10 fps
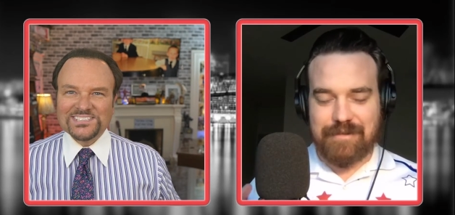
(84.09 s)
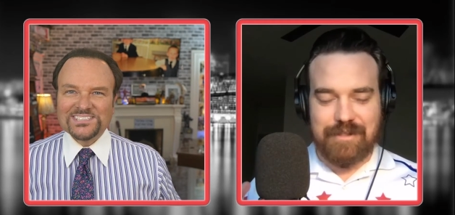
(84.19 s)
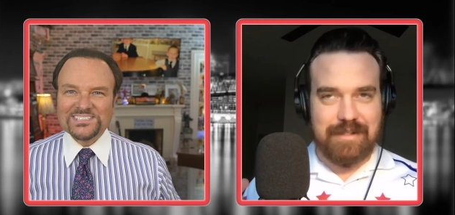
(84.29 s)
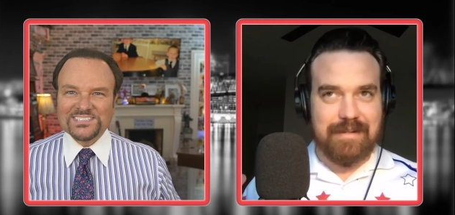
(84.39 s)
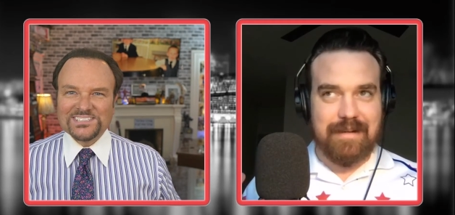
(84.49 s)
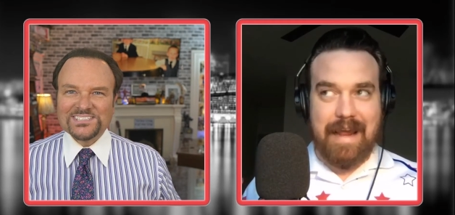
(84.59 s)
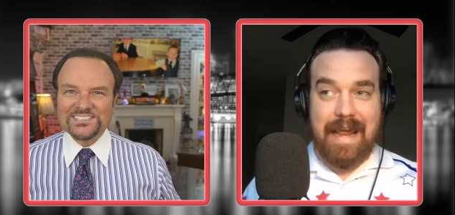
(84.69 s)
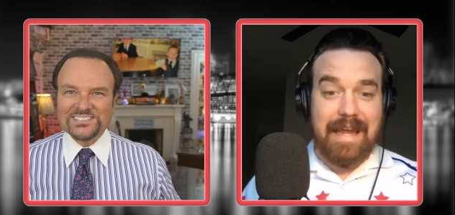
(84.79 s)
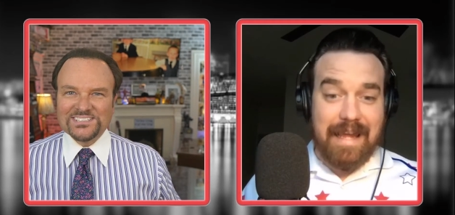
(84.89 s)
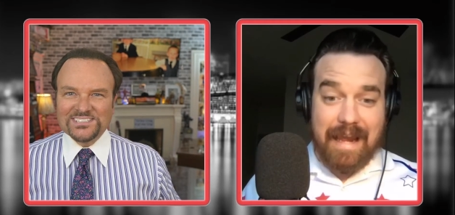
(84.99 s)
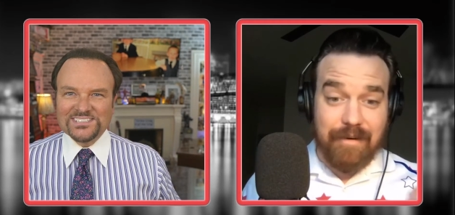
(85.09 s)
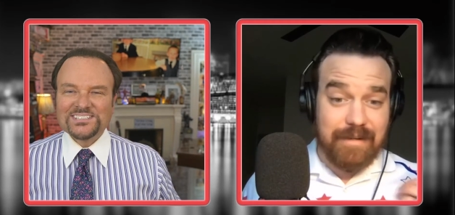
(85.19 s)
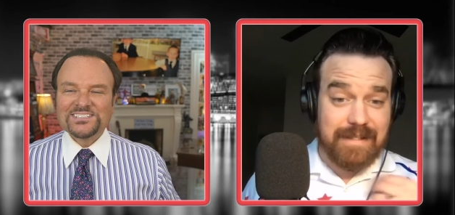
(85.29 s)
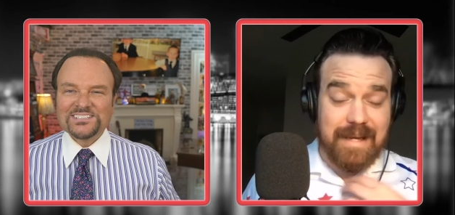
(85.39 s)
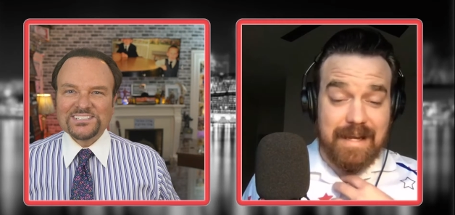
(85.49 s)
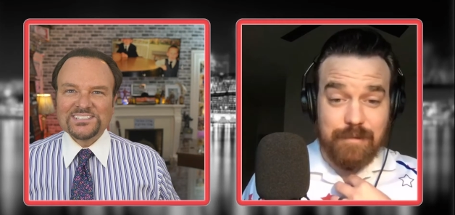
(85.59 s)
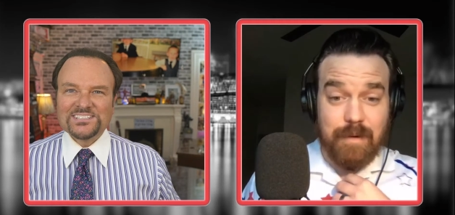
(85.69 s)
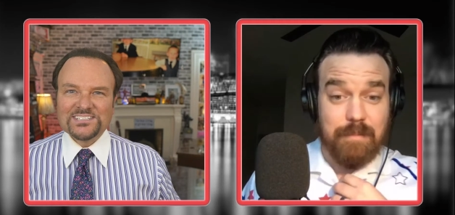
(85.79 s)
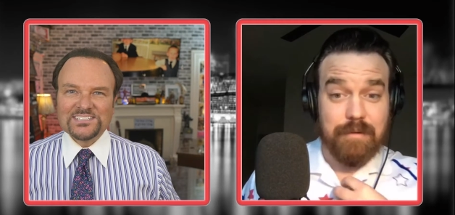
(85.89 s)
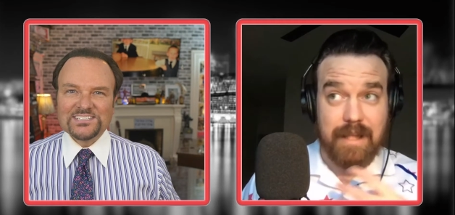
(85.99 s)
Speaker 1: just hanging out as kids
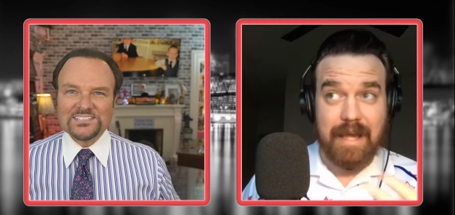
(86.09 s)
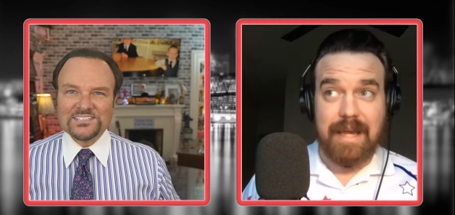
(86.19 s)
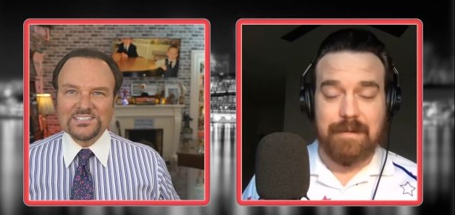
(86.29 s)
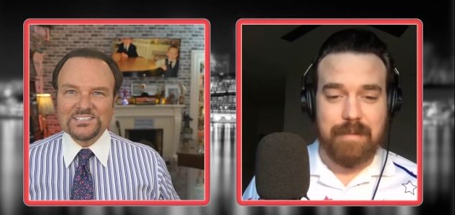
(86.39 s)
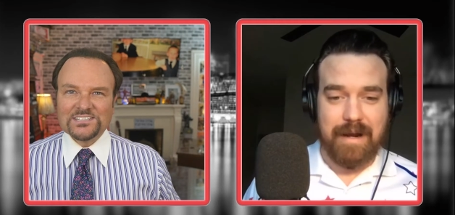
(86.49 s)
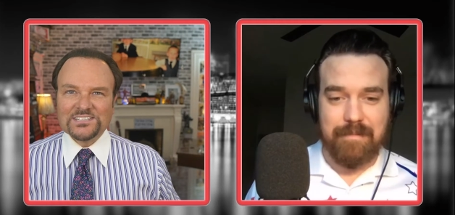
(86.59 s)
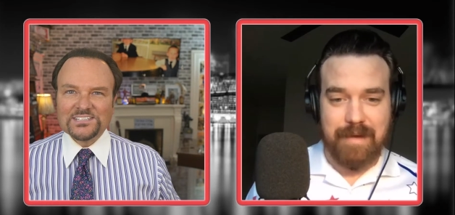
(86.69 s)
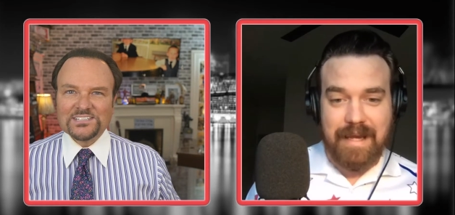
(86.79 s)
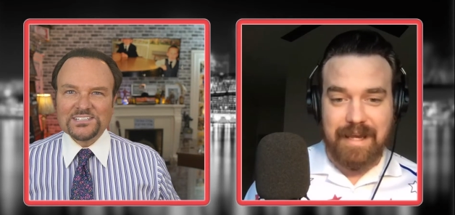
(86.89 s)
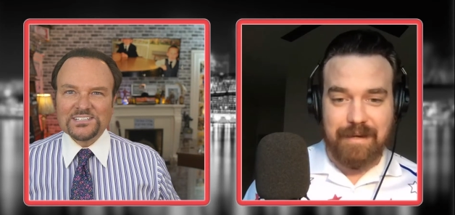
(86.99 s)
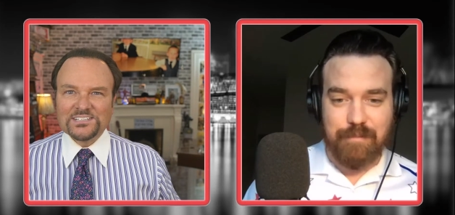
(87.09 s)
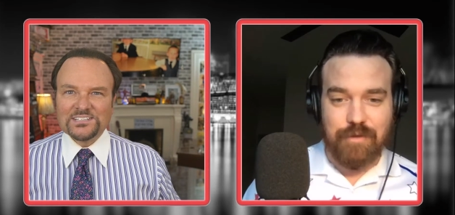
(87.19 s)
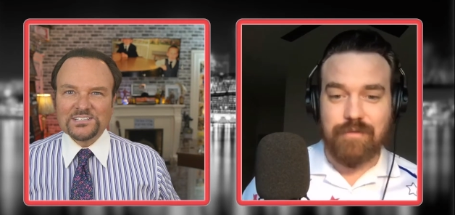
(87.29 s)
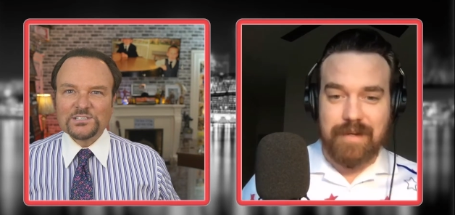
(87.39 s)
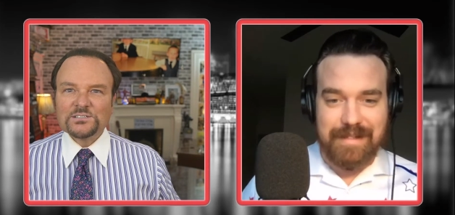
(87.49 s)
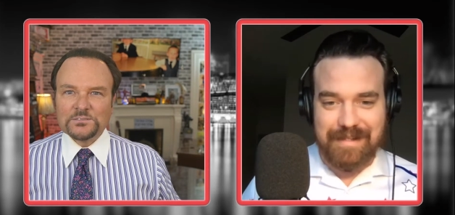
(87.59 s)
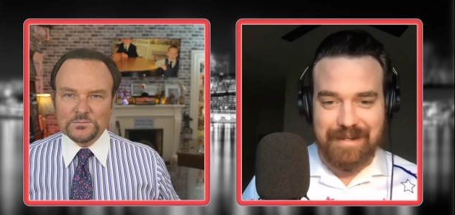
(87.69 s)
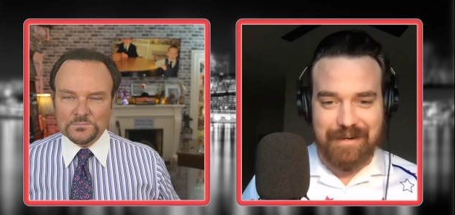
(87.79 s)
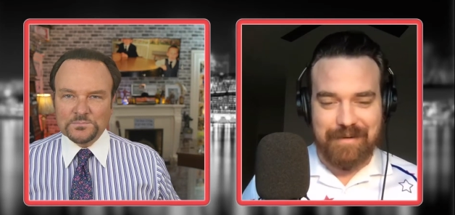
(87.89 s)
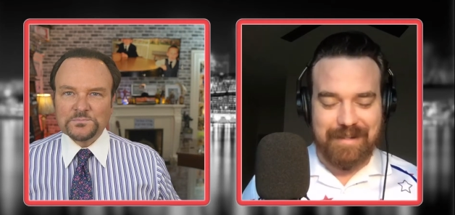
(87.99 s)
we played by making movies you
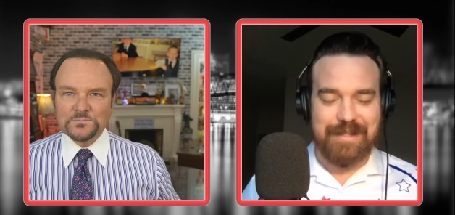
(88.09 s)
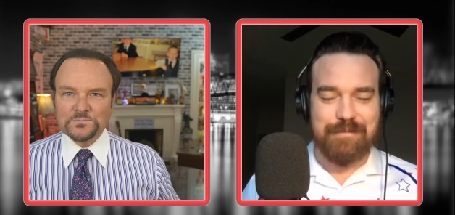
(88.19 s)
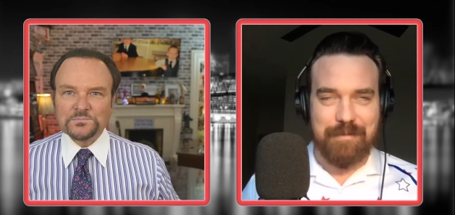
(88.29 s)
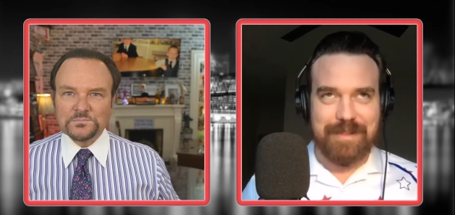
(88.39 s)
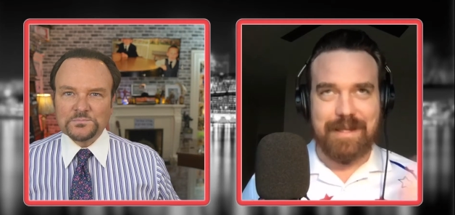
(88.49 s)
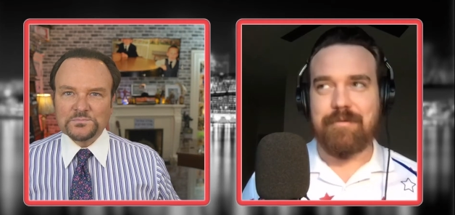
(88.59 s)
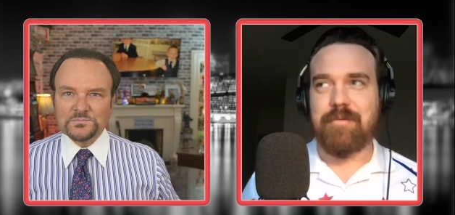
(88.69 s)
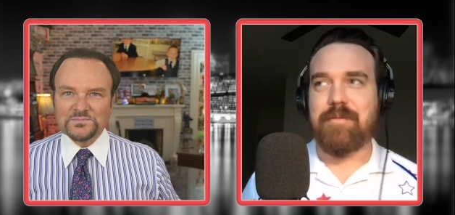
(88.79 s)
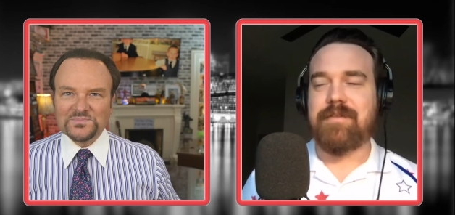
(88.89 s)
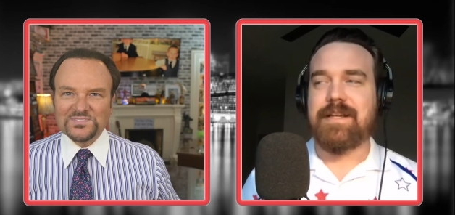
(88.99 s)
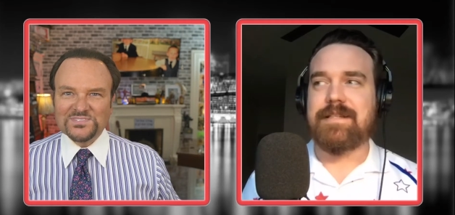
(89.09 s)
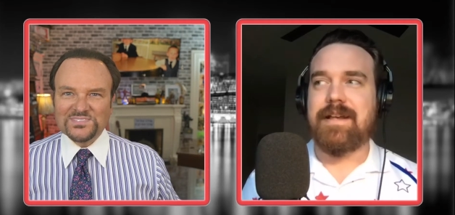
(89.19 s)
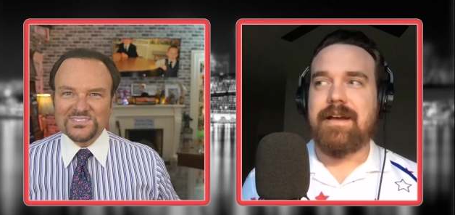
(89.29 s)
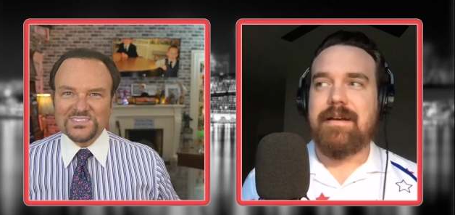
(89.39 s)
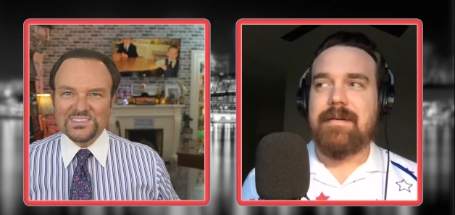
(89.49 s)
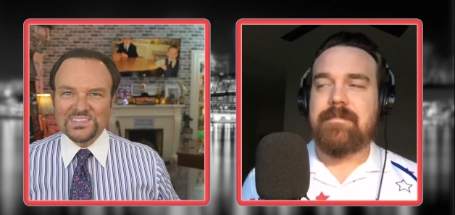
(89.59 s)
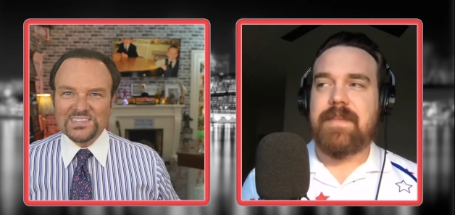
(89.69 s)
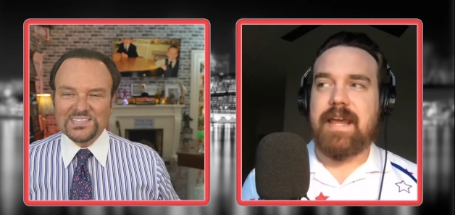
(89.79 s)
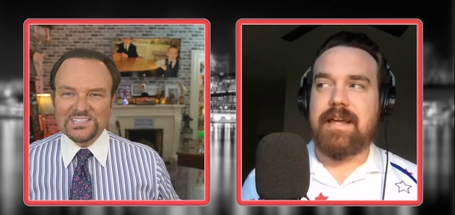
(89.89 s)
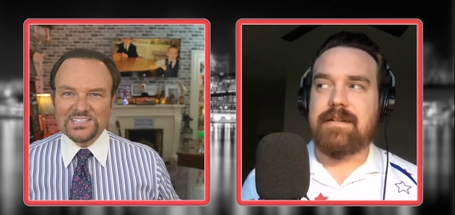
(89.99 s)
know at least what we thought were movies
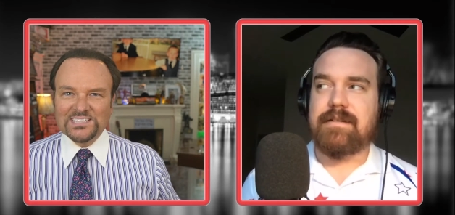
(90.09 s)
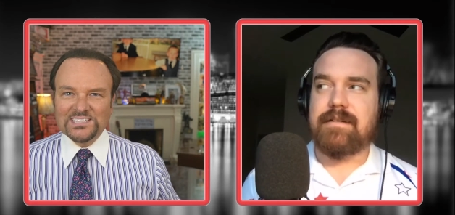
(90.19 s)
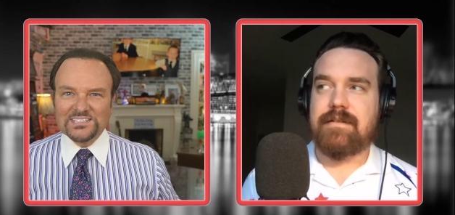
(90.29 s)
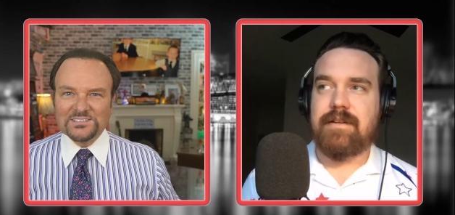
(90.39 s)
and, you